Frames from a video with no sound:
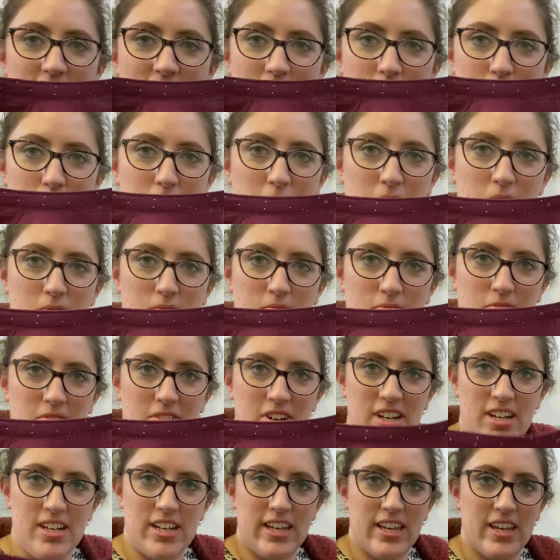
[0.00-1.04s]
am
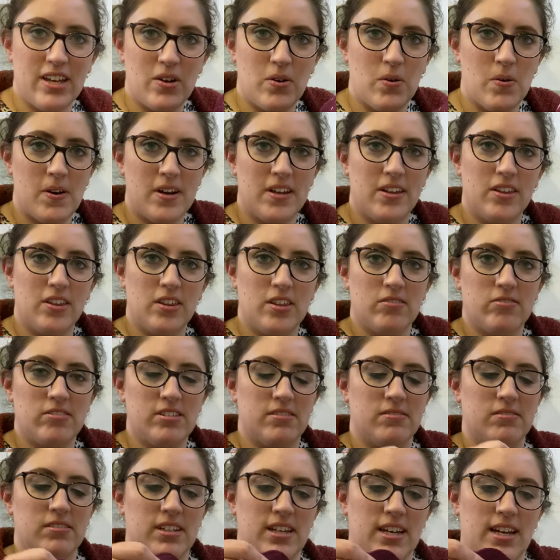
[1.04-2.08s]
really quite
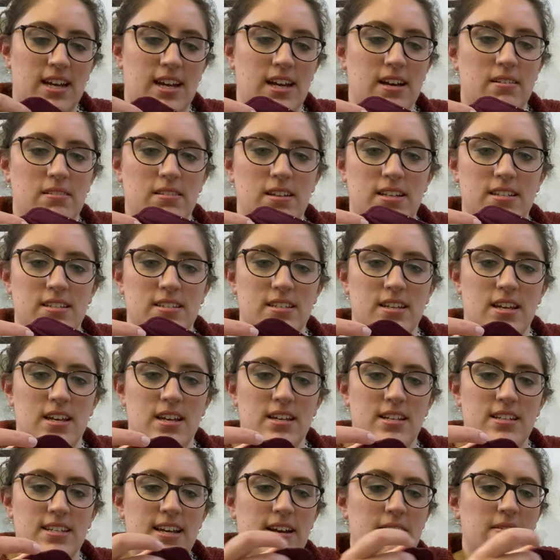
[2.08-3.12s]
thrilled at how that's
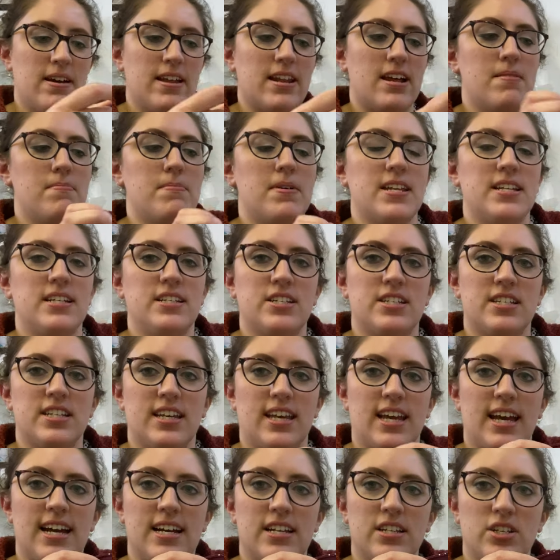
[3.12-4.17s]
turned out. And I managed to
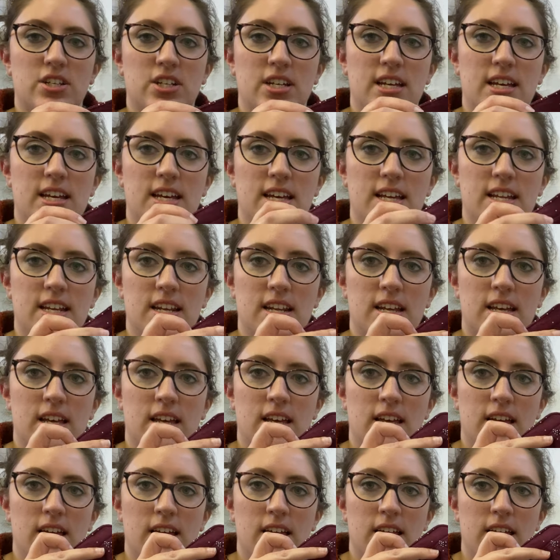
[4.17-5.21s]
catch in
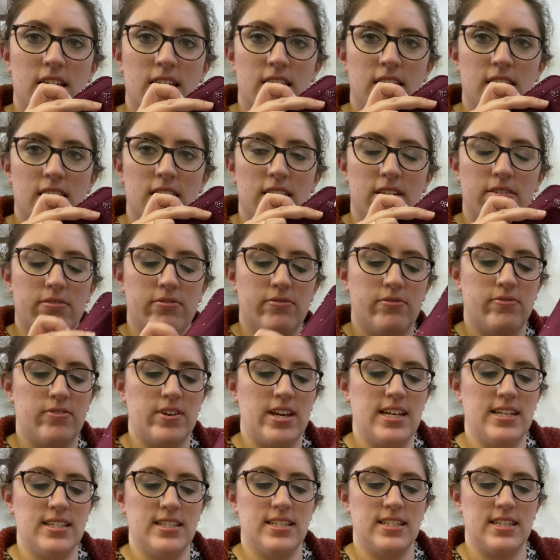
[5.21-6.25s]
the
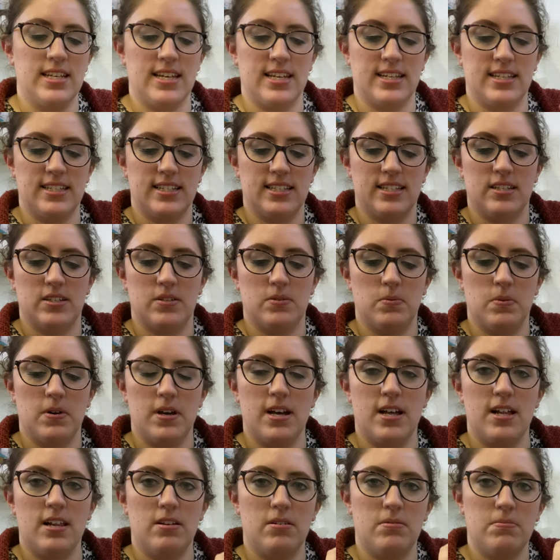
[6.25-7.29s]
facings as
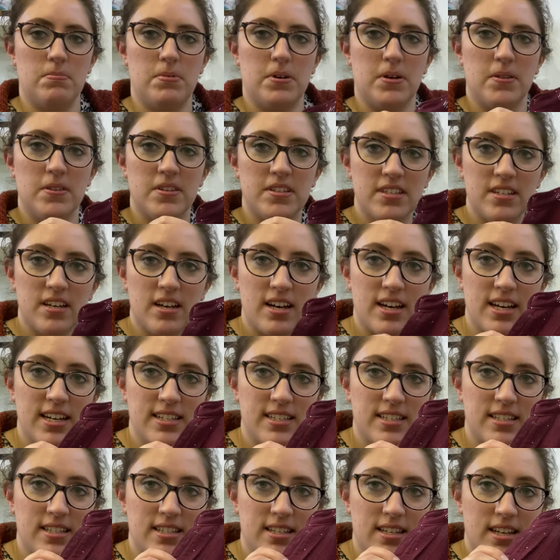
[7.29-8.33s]
well on both
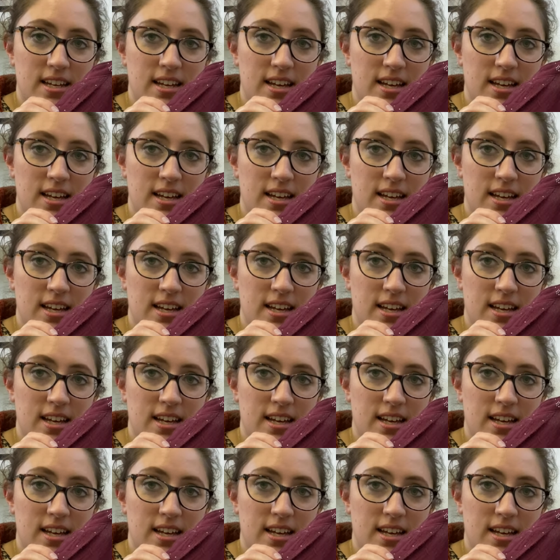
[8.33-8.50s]
sides.